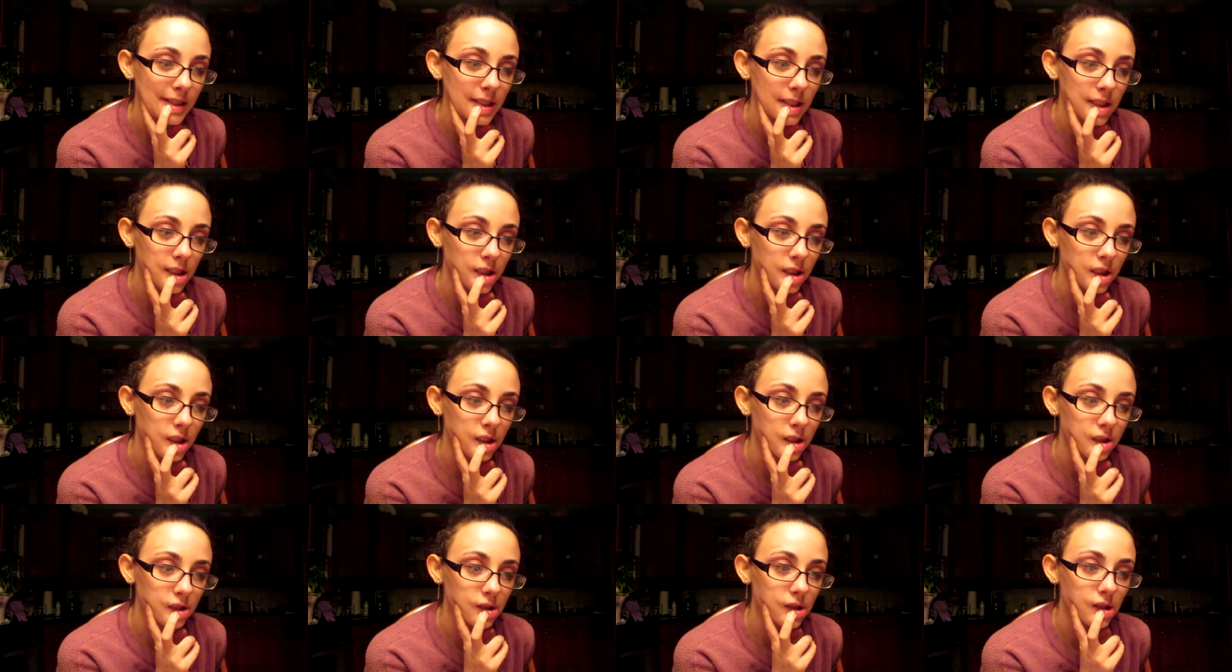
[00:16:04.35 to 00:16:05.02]
until
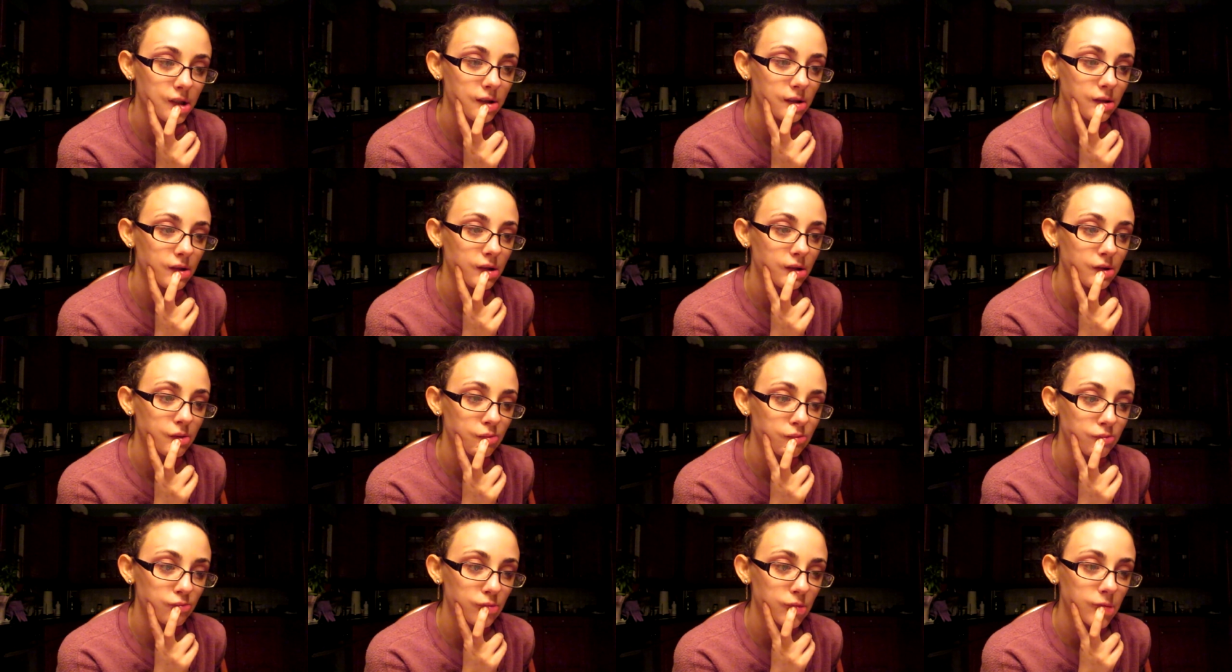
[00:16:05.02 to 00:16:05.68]
I go to
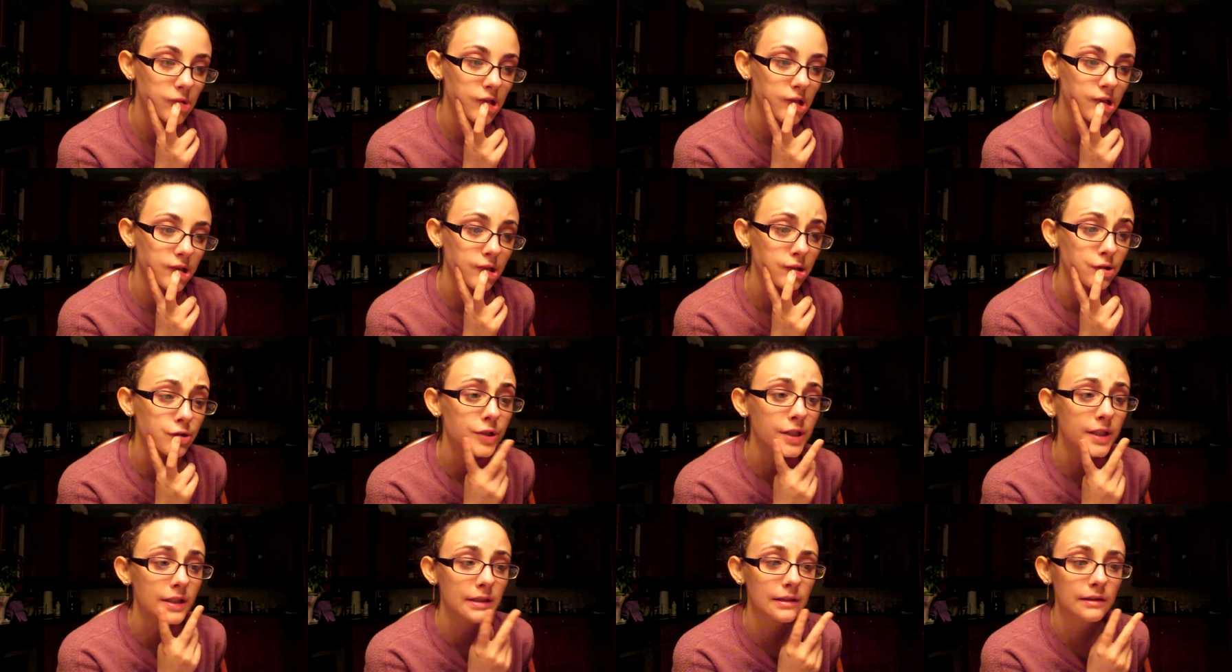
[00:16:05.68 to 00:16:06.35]
sleep, and
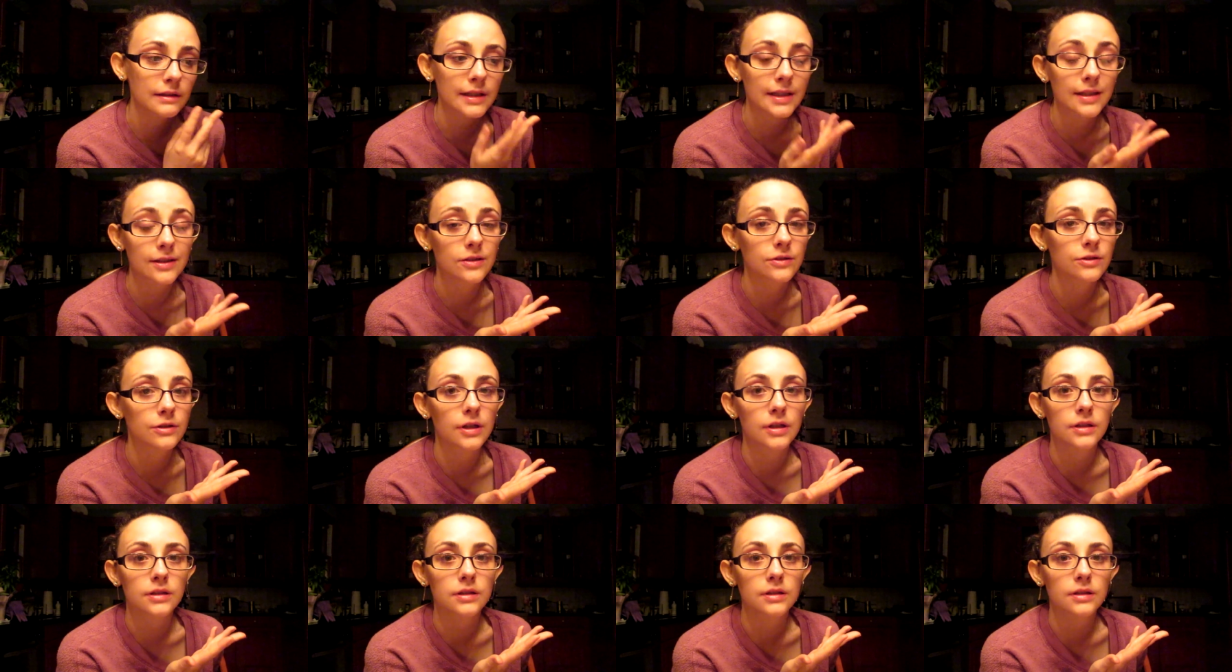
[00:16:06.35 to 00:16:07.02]
I'll try to like
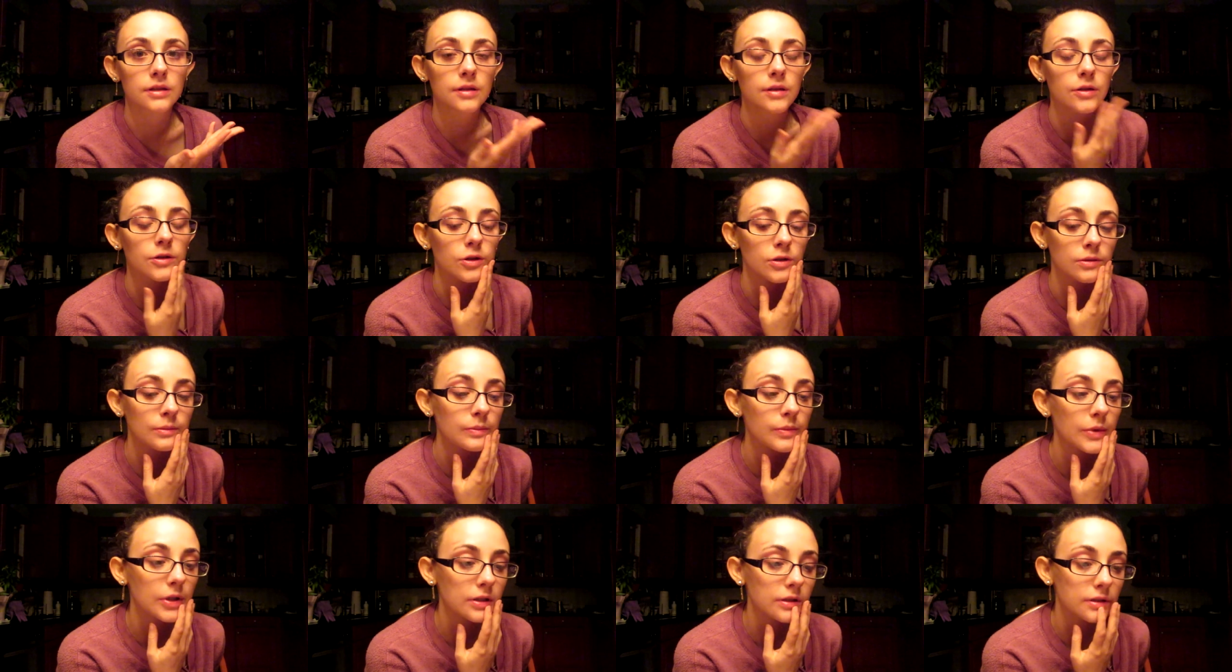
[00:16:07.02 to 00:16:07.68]
stretch
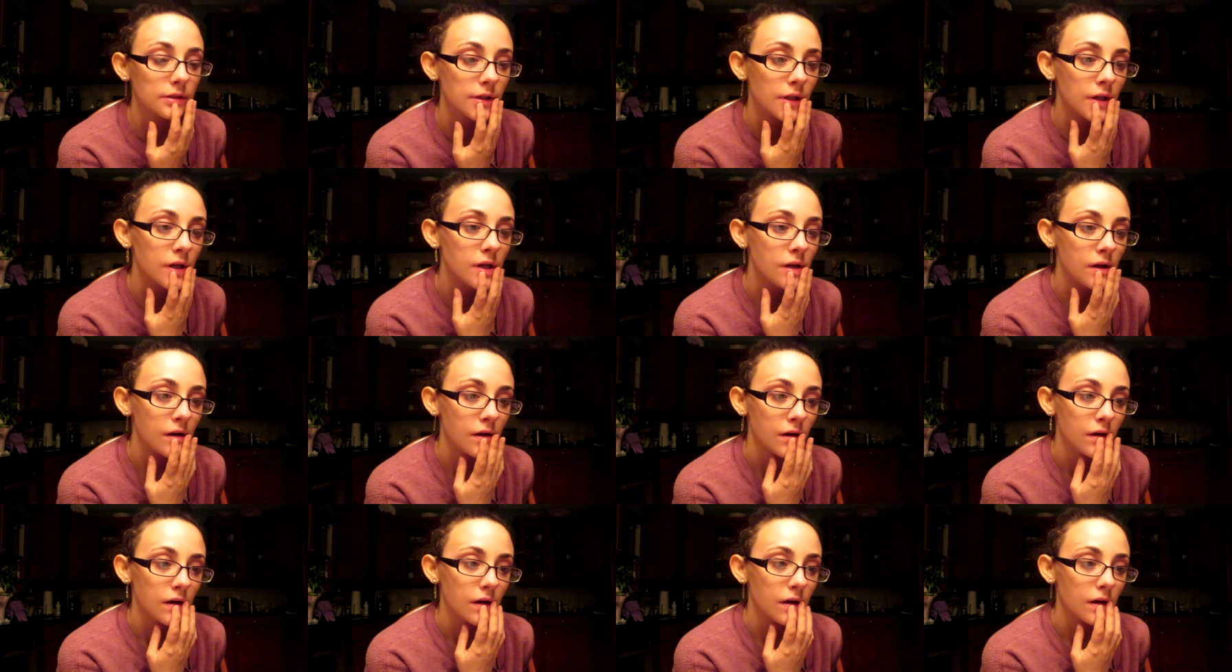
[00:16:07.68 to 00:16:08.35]
too, but
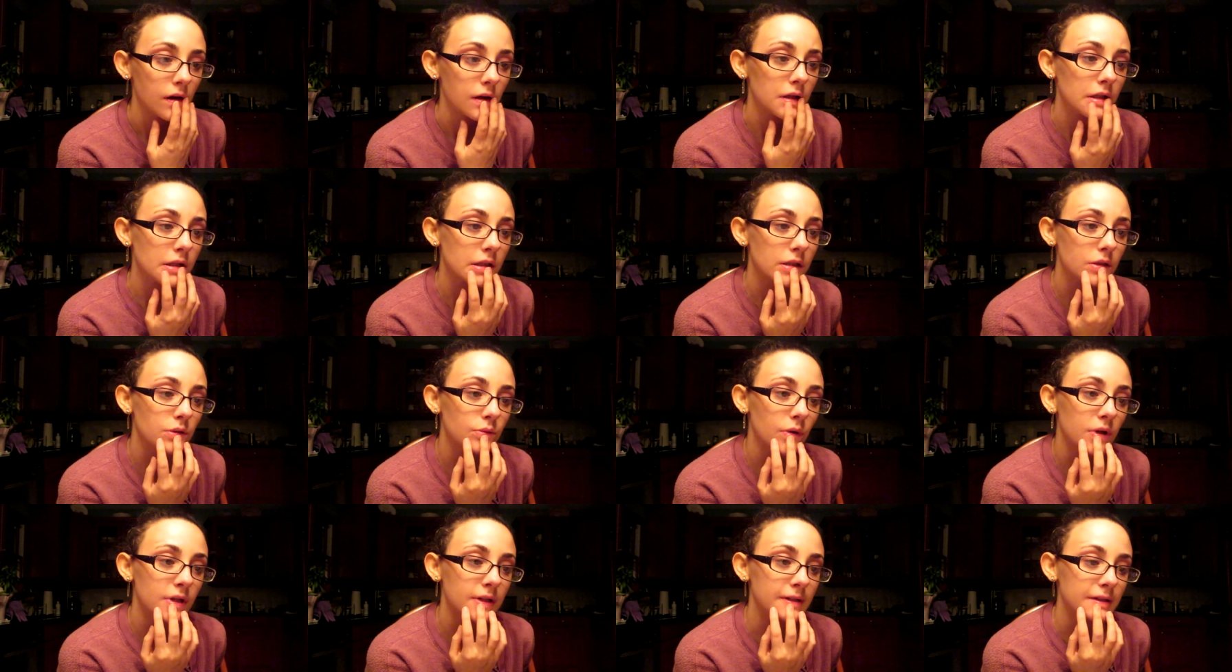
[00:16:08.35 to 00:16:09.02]
I
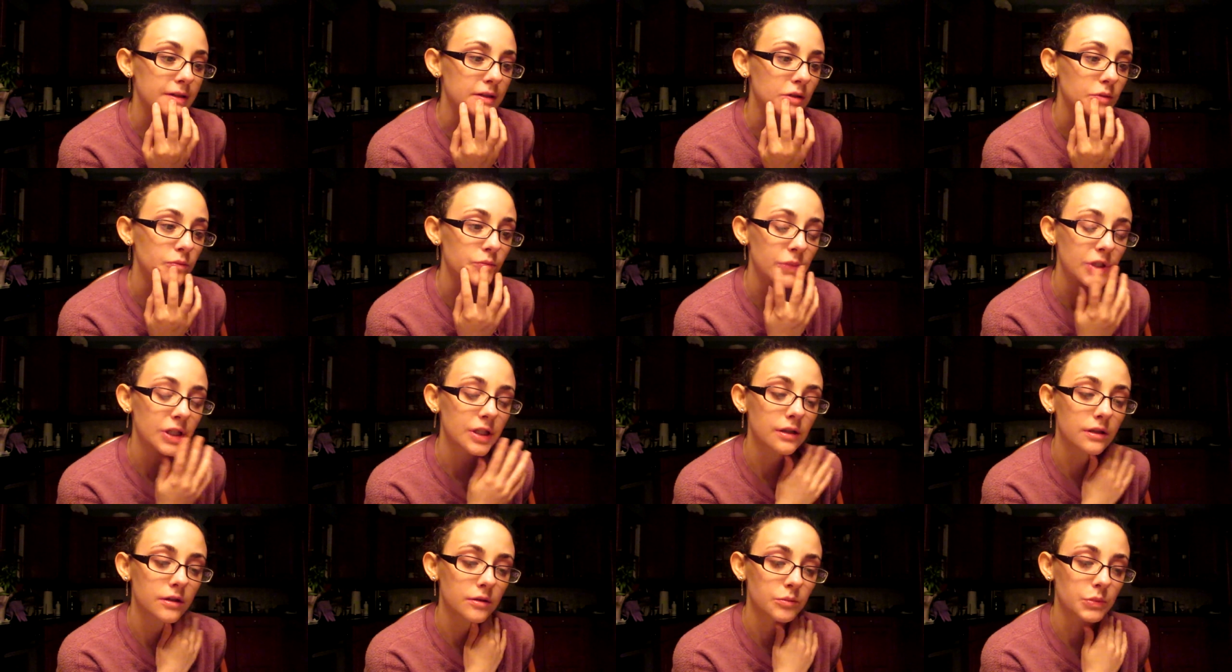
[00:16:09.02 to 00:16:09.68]
just wanted to
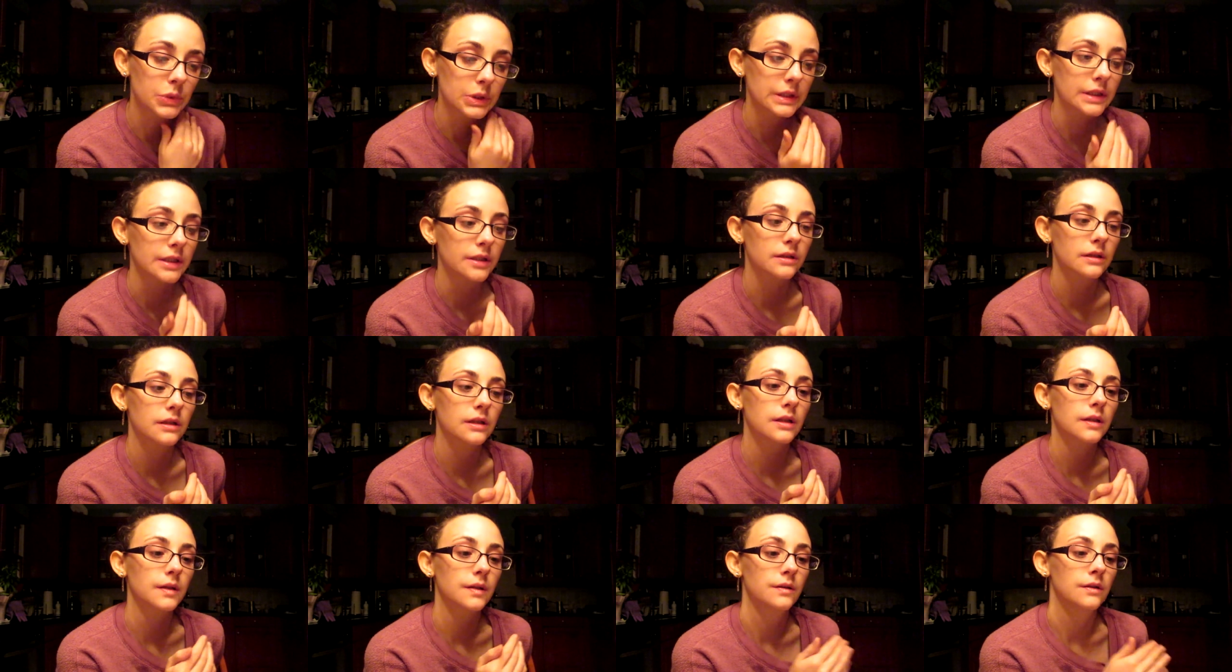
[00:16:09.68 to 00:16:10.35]
be
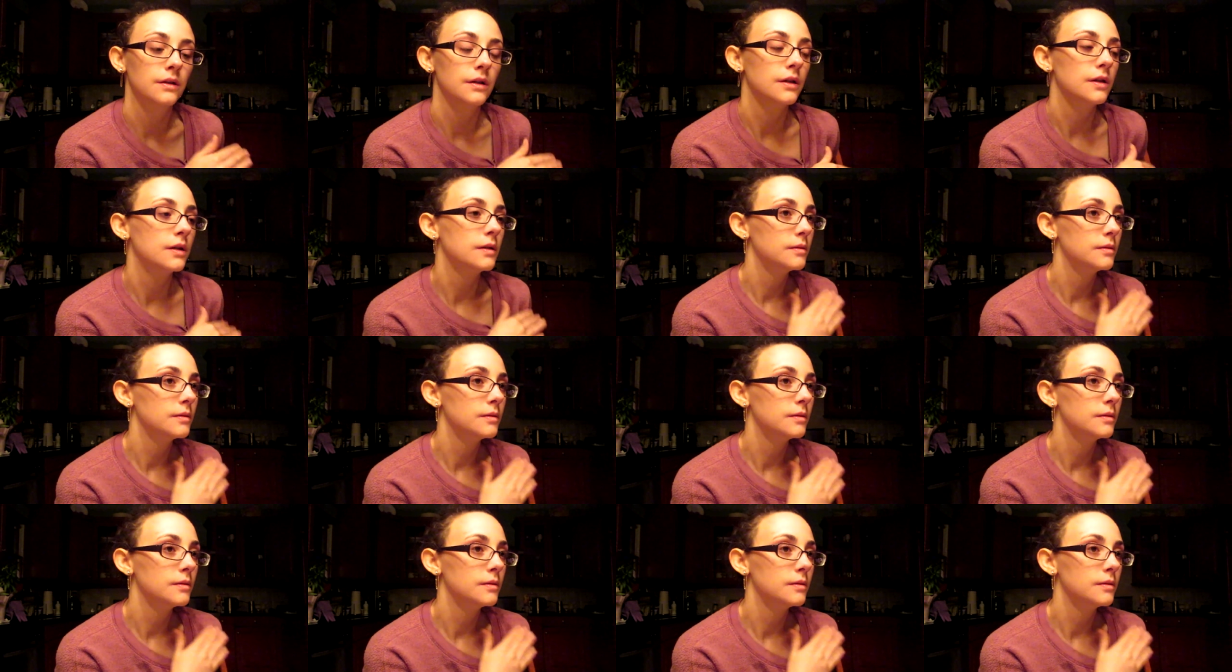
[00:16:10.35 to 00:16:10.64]
completely